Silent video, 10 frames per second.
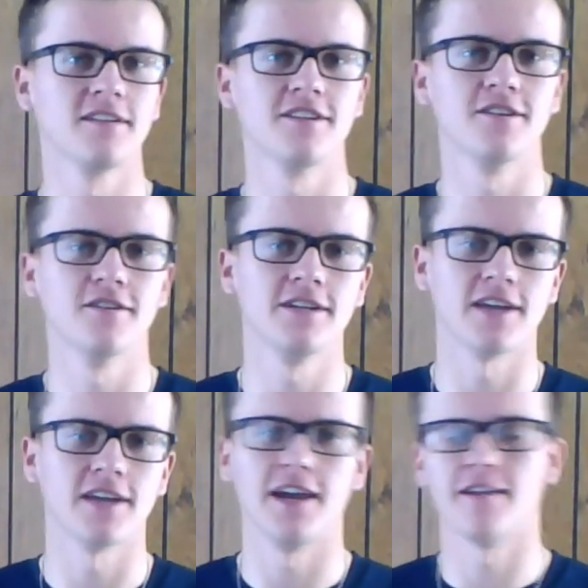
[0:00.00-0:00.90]
series,
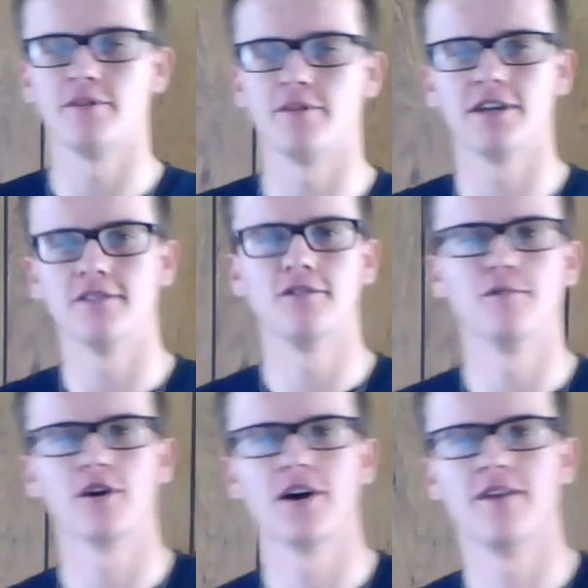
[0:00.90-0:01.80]
and I'm going to get a little
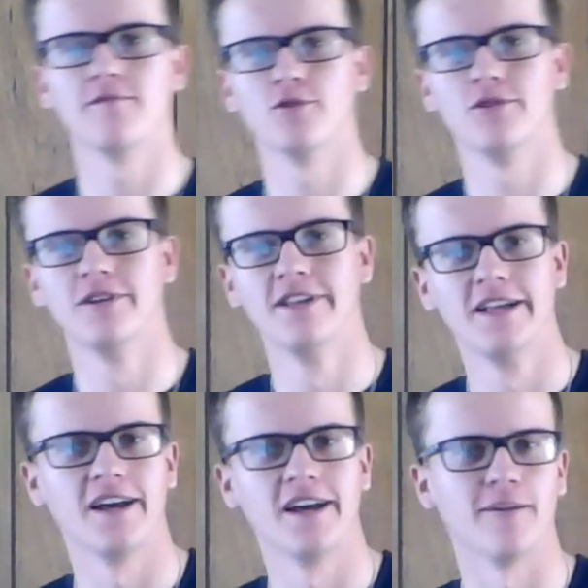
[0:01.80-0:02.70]
more comfortable.
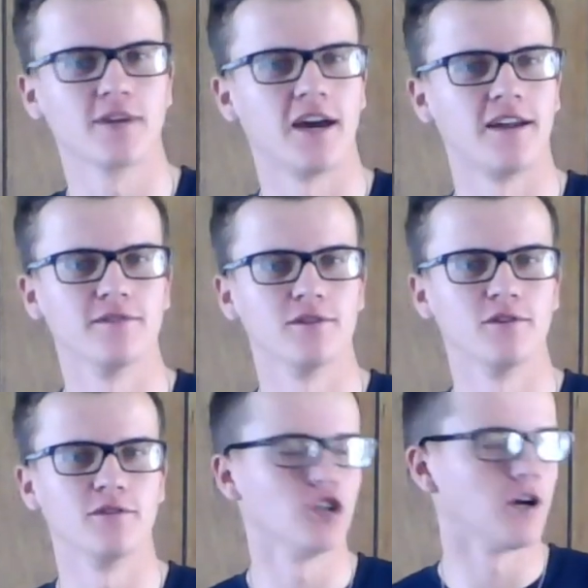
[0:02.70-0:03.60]
I was kind of a
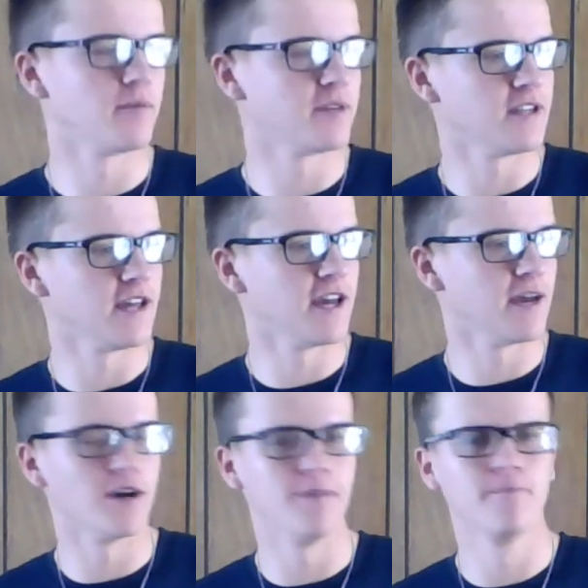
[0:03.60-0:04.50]
little jumpy today,
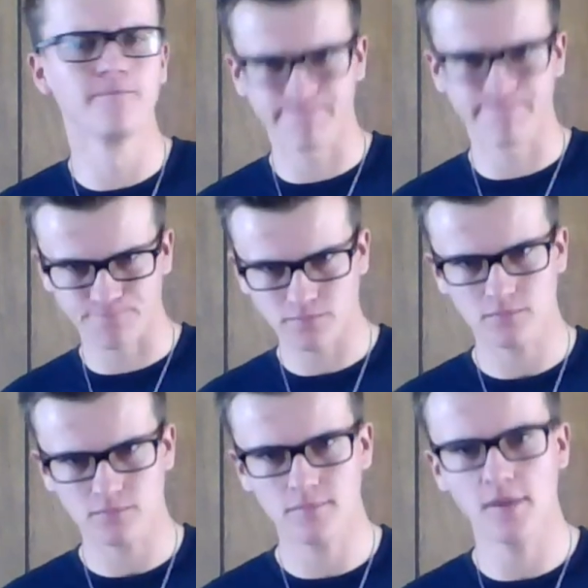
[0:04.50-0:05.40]
but
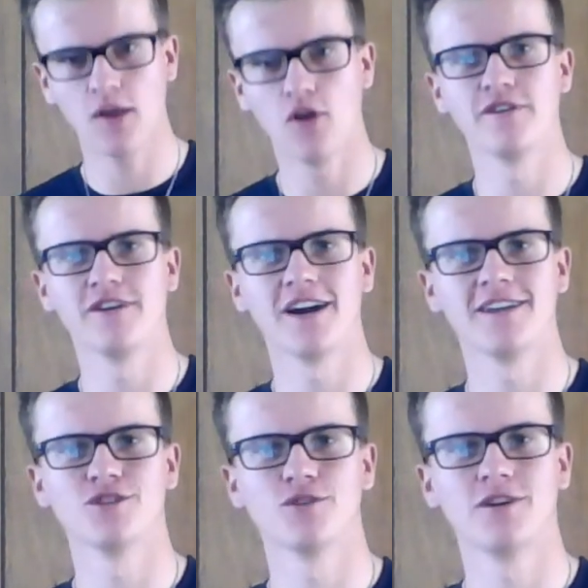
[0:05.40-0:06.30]
hopefully you guys
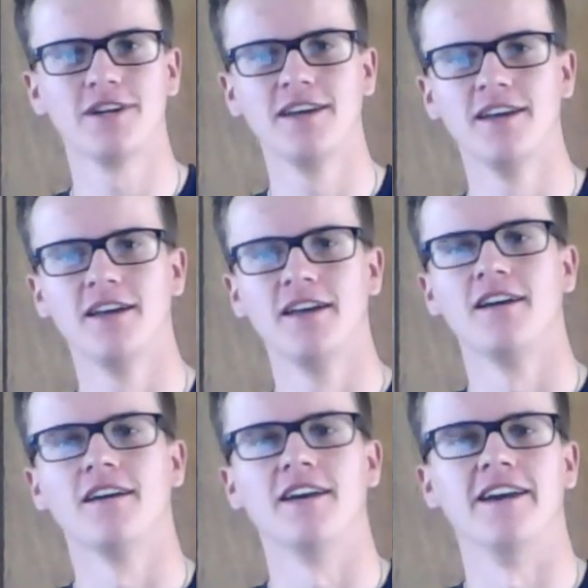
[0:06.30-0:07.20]
enjoyed,
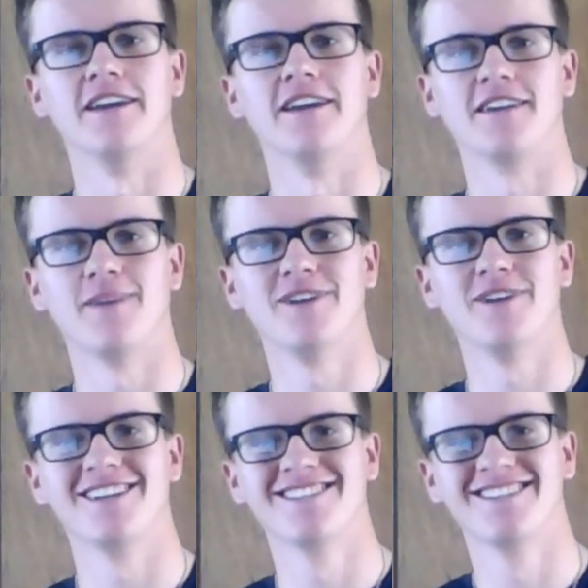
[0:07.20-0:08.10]
and God
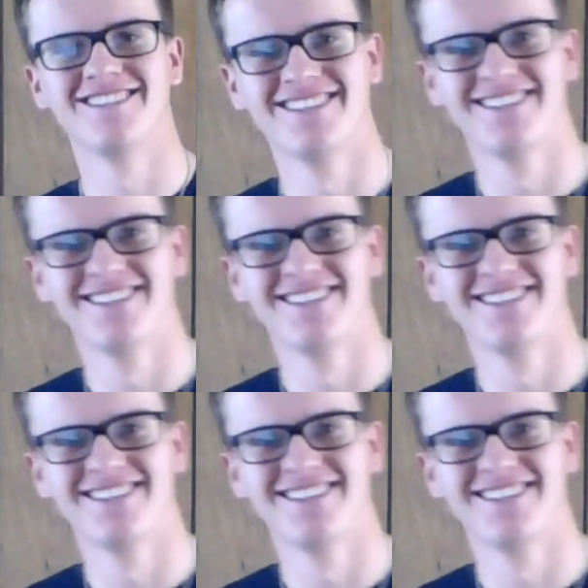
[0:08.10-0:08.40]
bless.